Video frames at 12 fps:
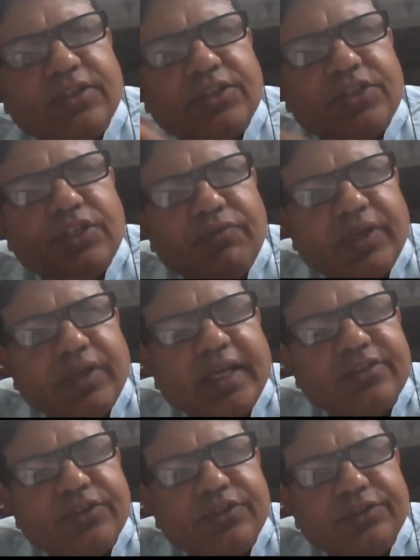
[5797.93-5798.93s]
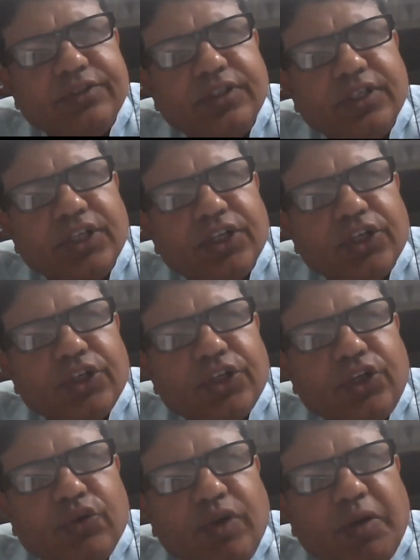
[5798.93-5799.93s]
justification
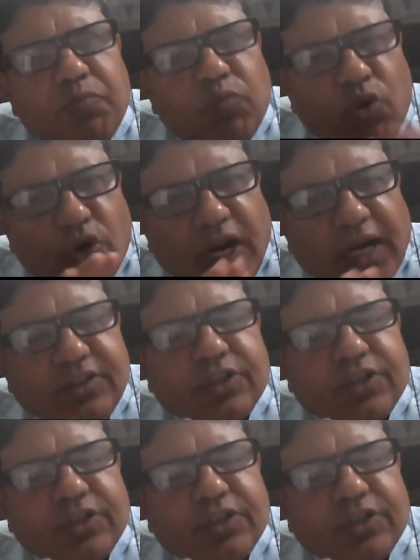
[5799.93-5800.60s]
to a moral